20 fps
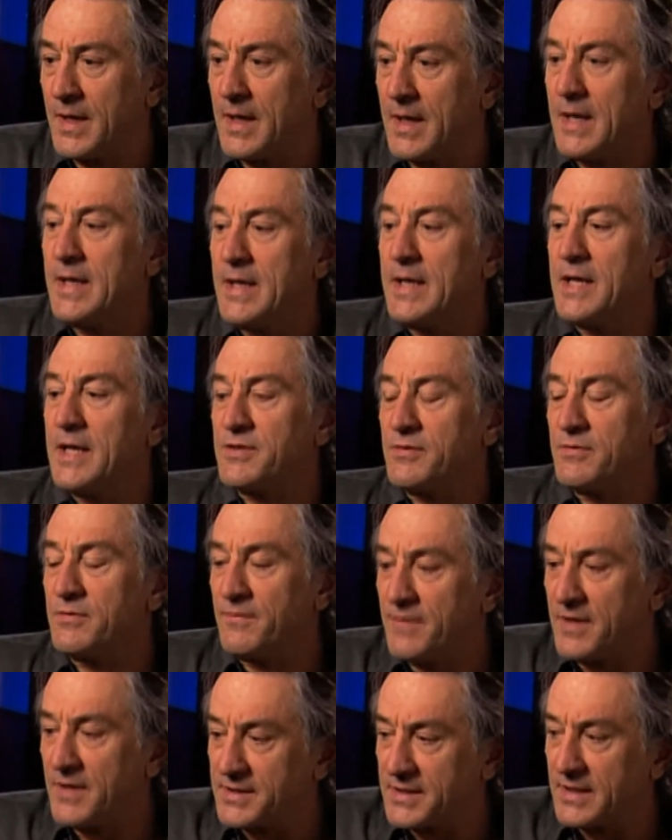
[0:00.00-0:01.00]
He has to
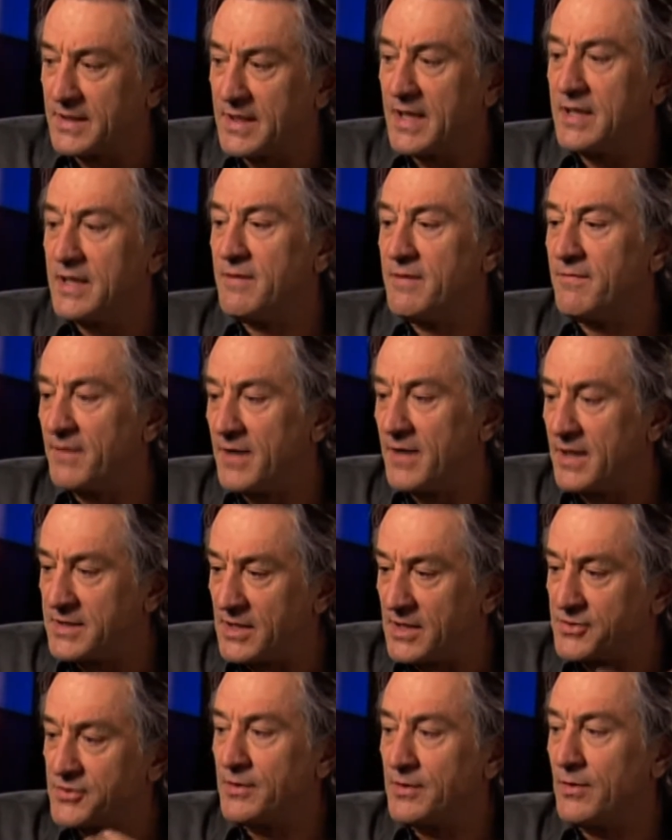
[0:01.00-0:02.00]
investigate, and he finds
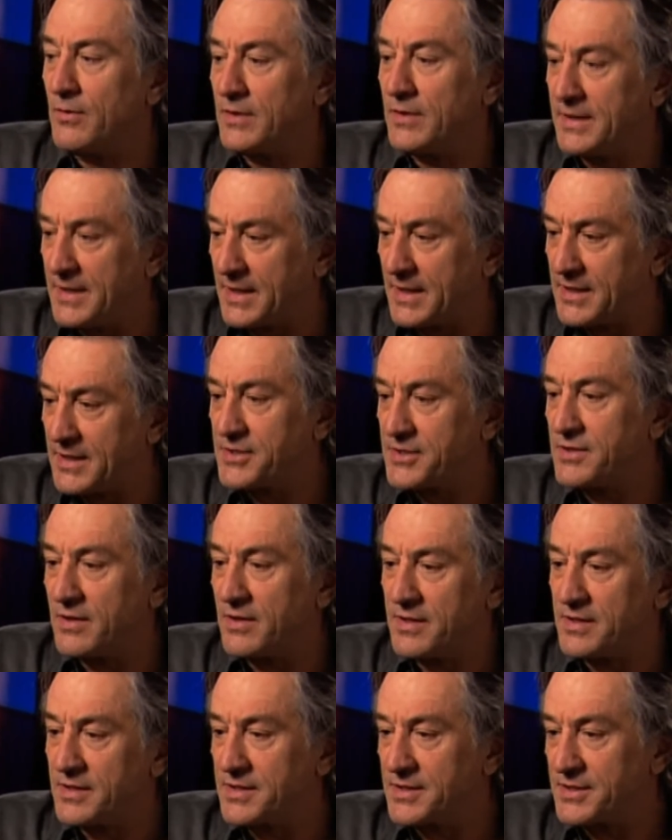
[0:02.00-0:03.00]
out slowly that his
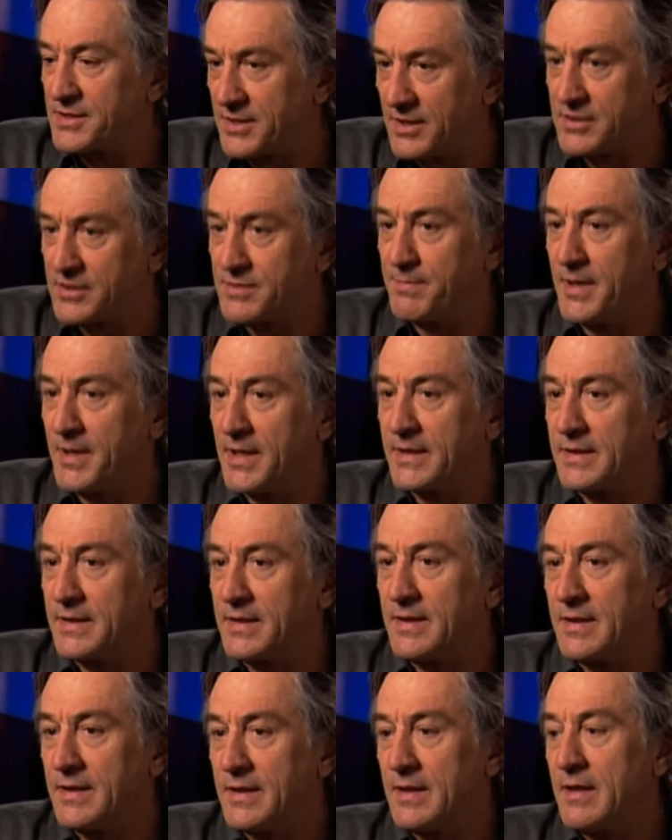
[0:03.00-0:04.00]
son is the suspect,